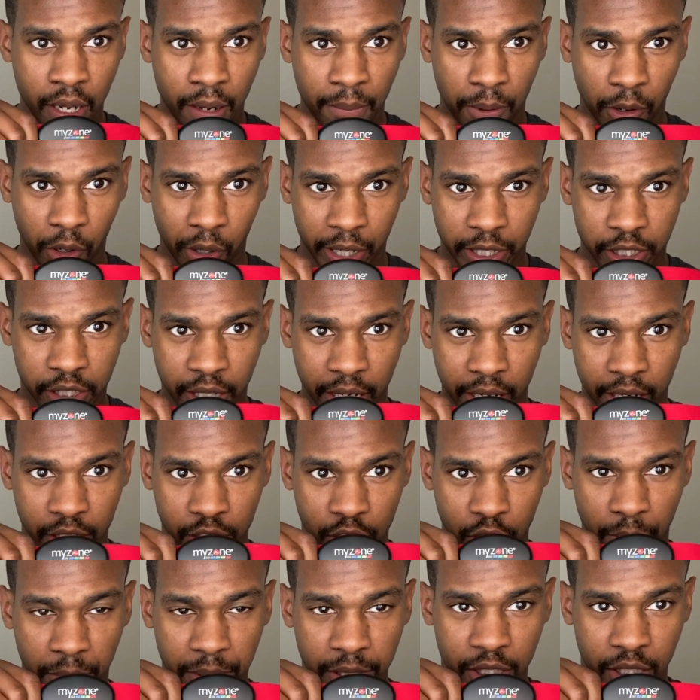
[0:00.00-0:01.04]
Polar H10 is a
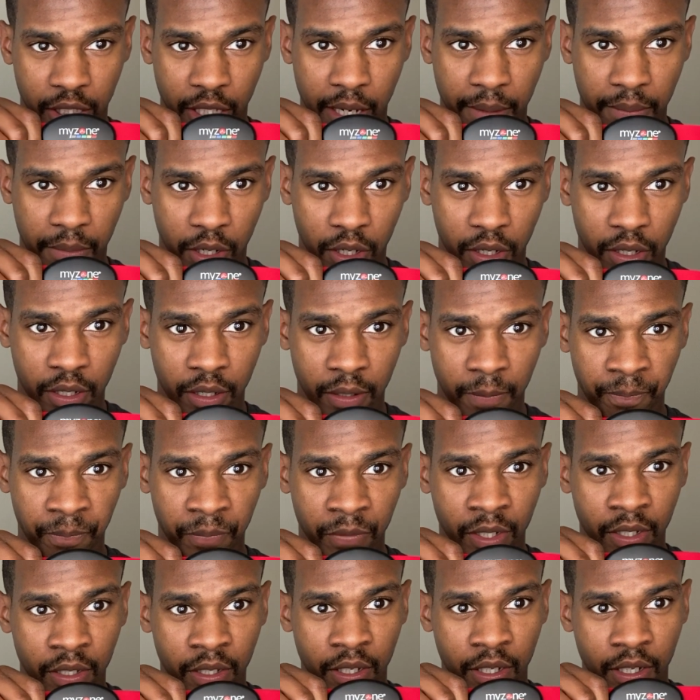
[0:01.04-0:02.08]
little bit slimmer,
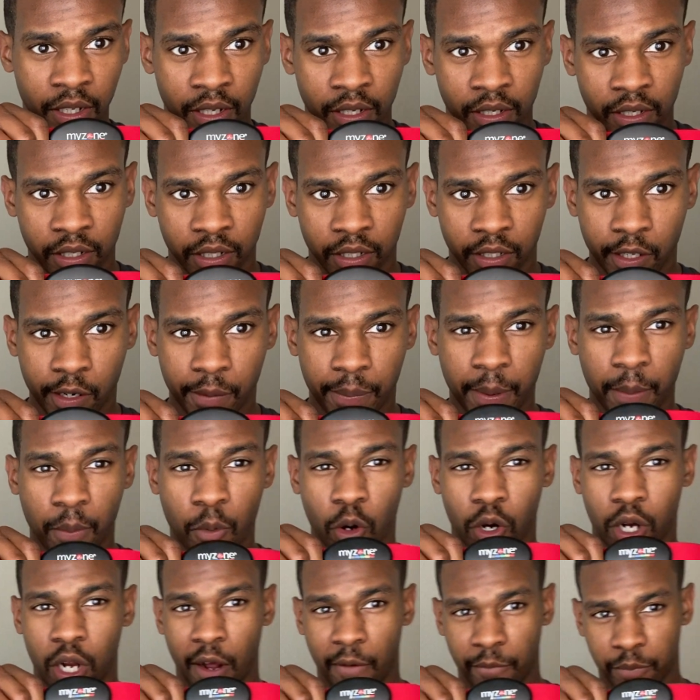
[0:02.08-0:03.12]
a little bit
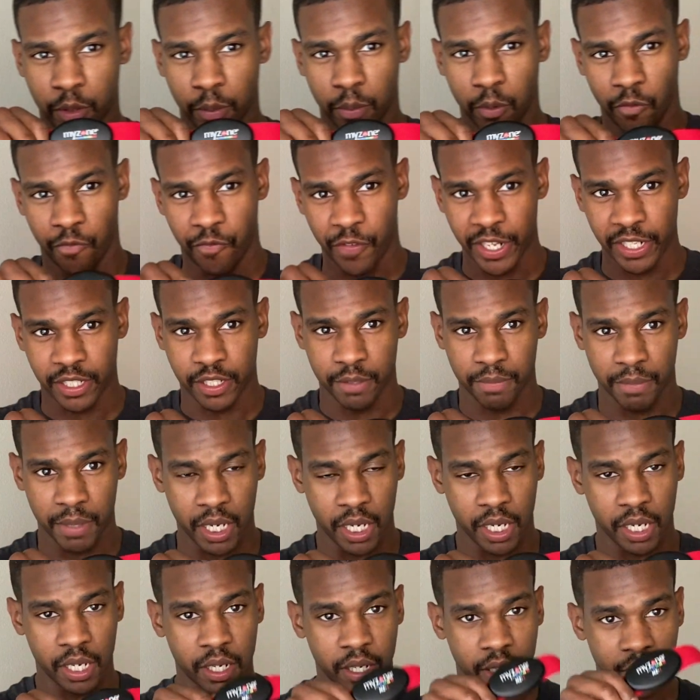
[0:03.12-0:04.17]
more comfortable fit to
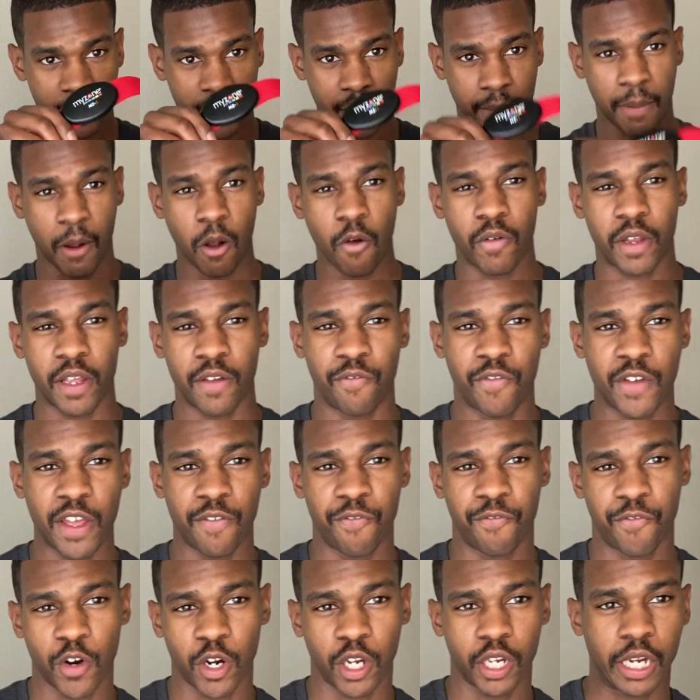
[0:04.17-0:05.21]
me. They both can
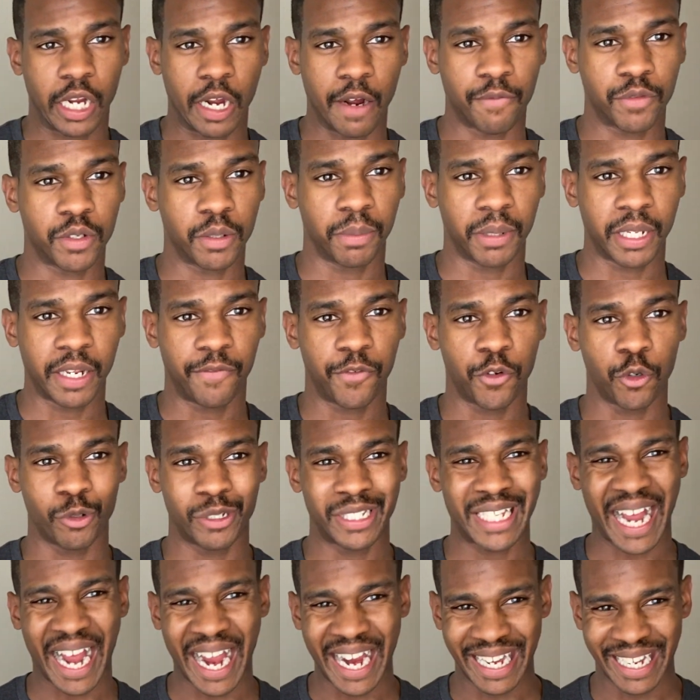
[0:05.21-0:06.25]
fit fairly comfortably if you
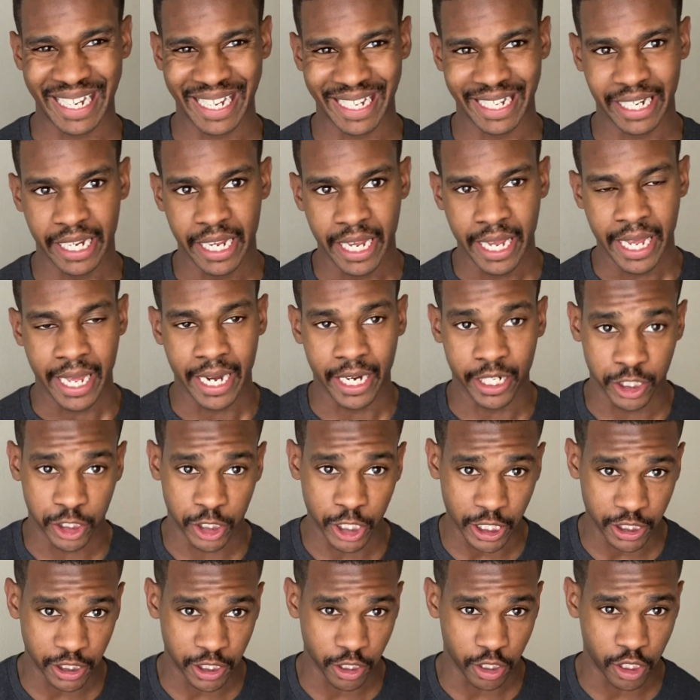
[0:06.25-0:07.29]
tighten it and
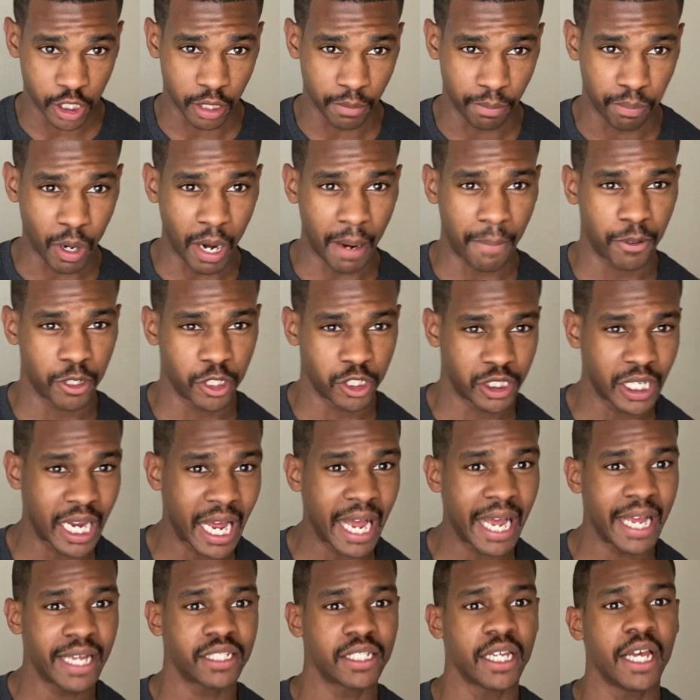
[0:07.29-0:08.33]
adjust it to the proper
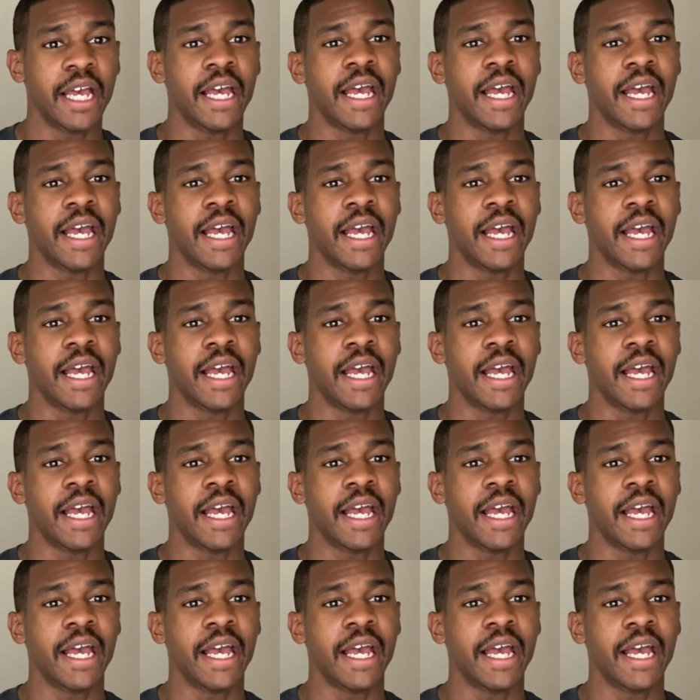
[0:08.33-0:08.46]
size.